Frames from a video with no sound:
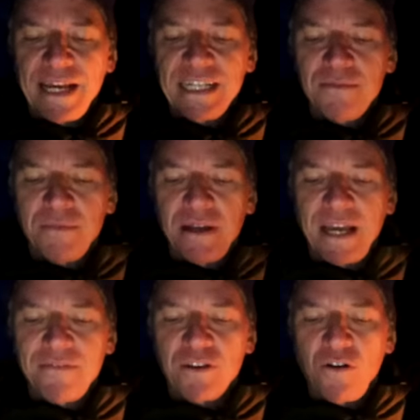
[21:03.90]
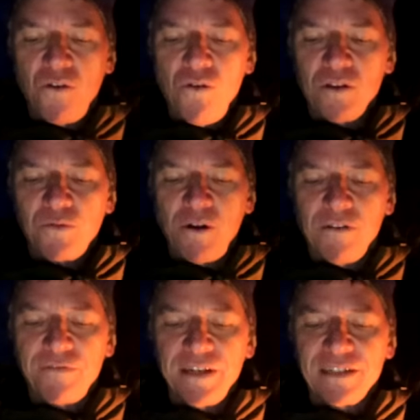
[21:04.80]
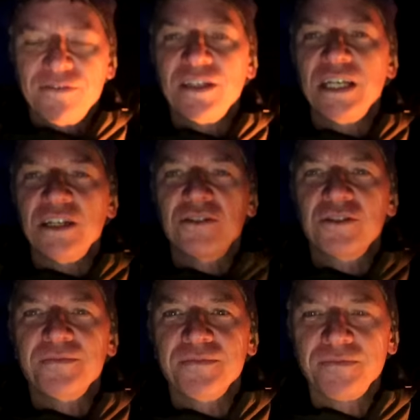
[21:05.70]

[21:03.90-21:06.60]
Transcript: let him have the whole 12 feet of leash.